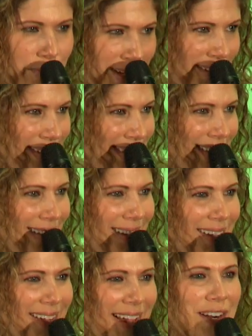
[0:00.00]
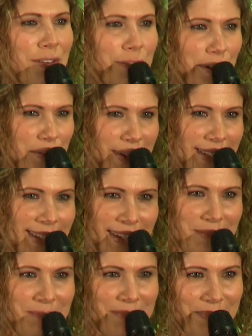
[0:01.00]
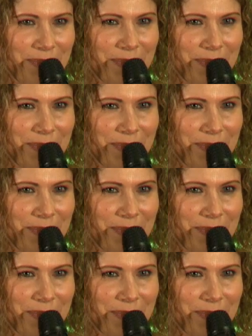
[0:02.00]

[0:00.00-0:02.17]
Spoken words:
real and are for a reason.